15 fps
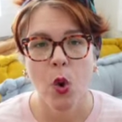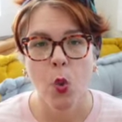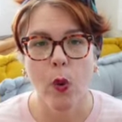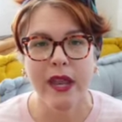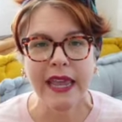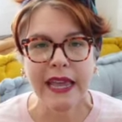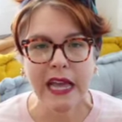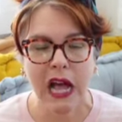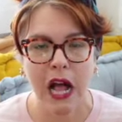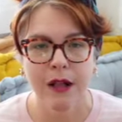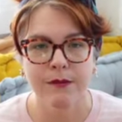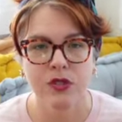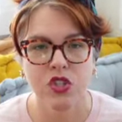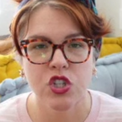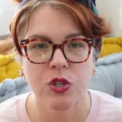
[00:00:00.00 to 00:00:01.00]
when it
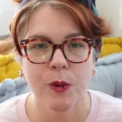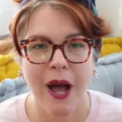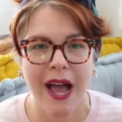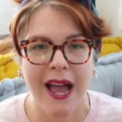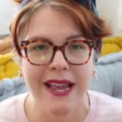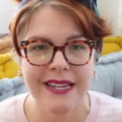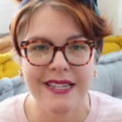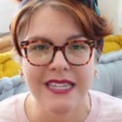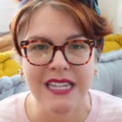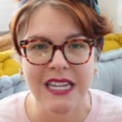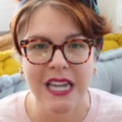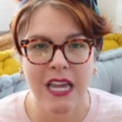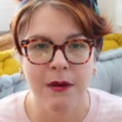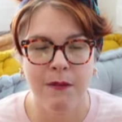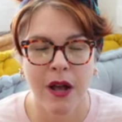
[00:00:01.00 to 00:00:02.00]
comes to
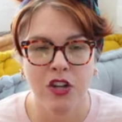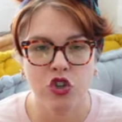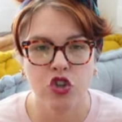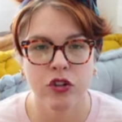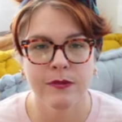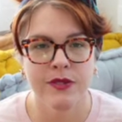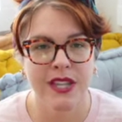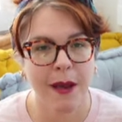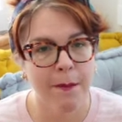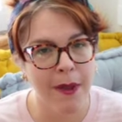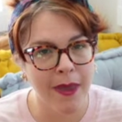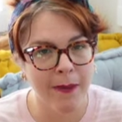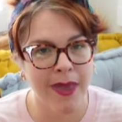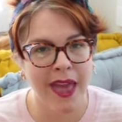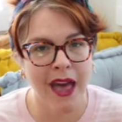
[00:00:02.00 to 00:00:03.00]
IDing mushrooms that
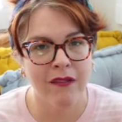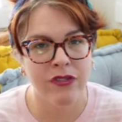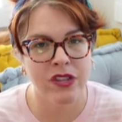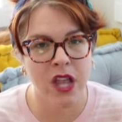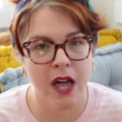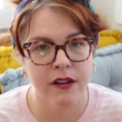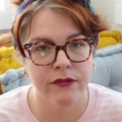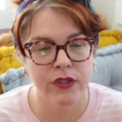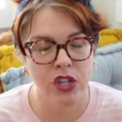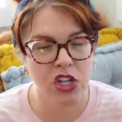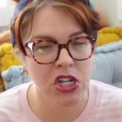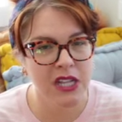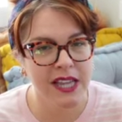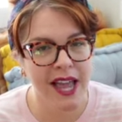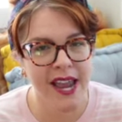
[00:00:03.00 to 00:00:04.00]
maybe have a lot of
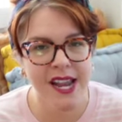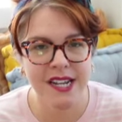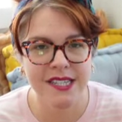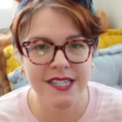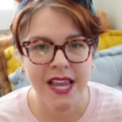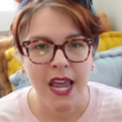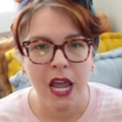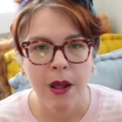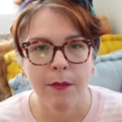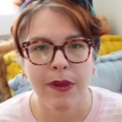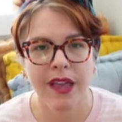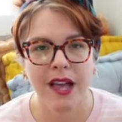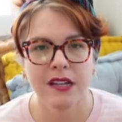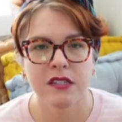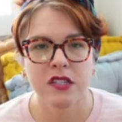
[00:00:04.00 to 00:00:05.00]
lookalikes,
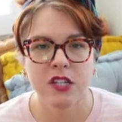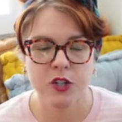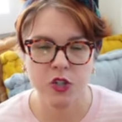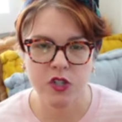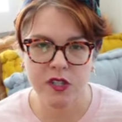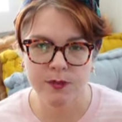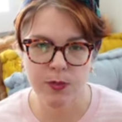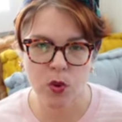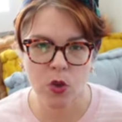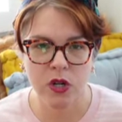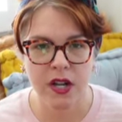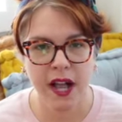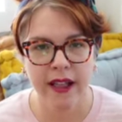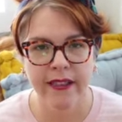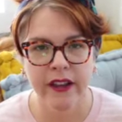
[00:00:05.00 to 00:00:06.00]
because their spore
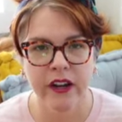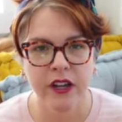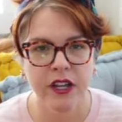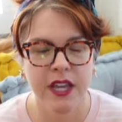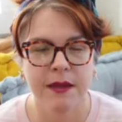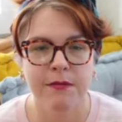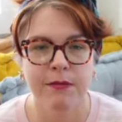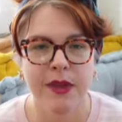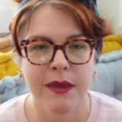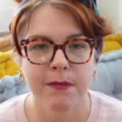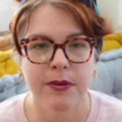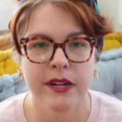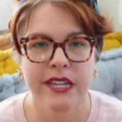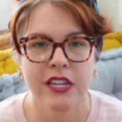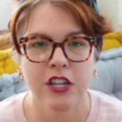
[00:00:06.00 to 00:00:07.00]
color can be pretty